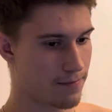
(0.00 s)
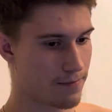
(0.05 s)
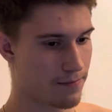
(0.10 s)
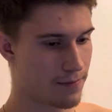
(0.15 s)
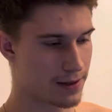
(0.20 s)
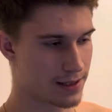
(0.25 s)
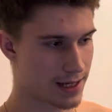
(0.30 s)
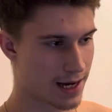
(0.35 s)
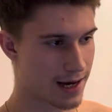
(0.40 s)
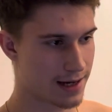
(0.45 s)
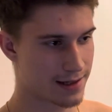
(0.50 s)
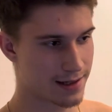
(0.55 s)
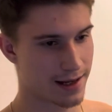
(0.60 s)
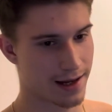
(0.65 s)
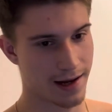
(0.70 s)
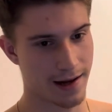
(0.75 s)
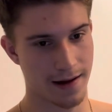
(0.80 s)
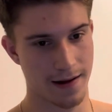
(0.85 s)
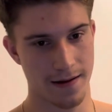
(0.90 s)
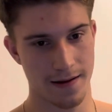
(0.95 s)
besides
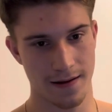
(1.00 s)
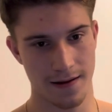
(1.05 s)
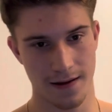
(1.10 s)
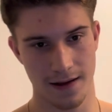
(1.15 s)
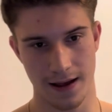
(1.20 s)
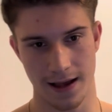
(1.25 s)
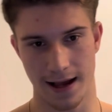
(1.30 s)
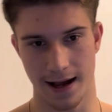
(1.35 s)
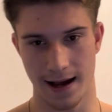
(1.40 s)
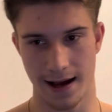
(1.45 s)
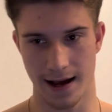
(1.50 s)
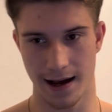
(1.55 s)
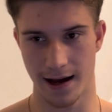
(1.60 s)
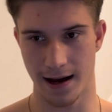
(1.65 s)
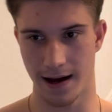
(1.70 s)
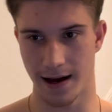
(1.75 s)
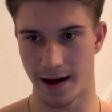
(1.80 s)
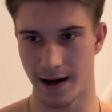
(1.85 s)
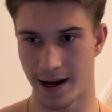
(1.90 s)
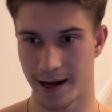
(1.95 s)
that,
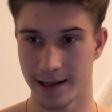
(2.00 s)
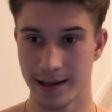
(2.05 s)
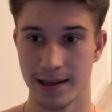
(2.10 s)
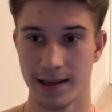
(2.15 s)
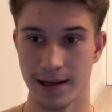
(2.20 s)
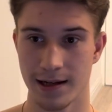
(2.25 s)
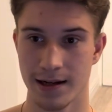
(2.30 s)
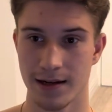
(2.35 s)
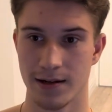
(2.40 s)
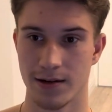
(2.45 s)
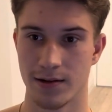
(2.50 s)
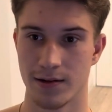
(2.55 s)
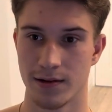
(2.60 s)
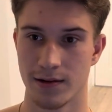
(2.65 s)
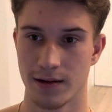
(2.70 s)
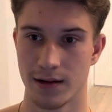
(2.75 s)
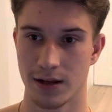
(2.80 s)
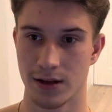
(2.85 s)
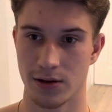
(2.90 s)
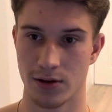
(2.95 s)
I didn't
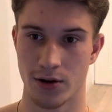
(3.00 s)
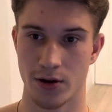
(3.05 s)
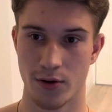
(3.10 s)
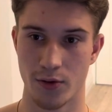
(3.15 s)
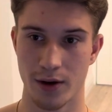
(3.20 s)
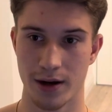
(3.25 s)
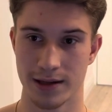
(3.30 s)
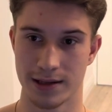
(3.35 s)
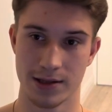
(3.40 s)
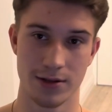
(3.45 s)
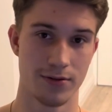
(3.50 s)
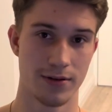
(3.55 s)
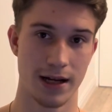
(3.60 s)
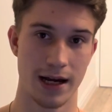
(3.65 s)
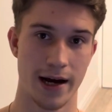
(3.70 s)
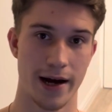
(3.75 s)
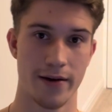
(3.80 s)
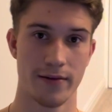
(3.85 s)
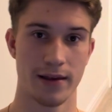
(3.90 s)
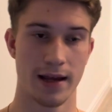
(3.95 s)
know until
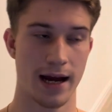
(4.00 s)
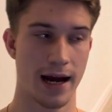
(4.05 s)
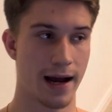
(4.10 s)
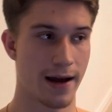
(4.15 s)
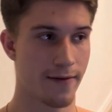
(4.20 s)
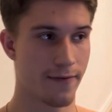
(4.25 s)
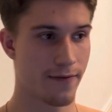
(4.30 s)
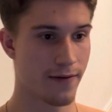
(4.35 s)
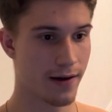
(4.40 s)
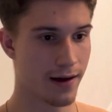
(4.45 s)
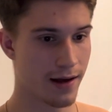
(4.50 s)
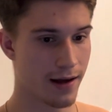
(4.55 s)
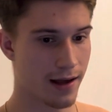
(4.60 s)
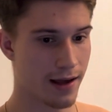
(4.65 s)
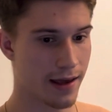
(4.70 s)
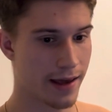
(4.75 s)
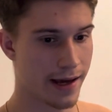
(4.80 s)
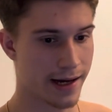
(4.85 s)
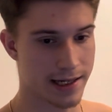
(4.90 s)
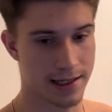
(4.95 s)
now that I've
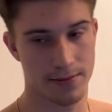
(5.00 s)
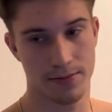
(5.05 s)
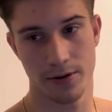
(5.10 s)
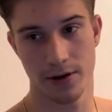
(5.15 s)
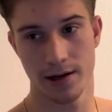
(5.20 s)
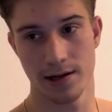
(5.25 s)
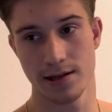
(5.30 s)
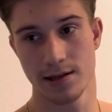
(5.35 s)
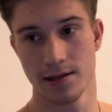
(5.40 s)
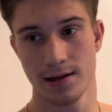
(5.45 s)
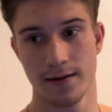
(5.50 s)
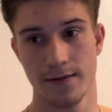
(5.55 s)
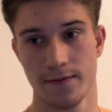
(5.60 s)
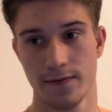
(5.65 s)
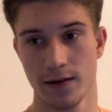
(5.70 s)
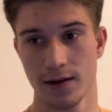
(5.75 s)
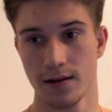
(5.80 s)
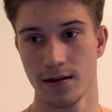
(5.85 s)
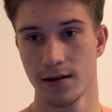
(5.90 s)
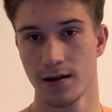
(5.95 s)
experienced
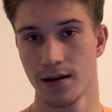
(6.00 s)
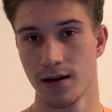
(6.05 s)
something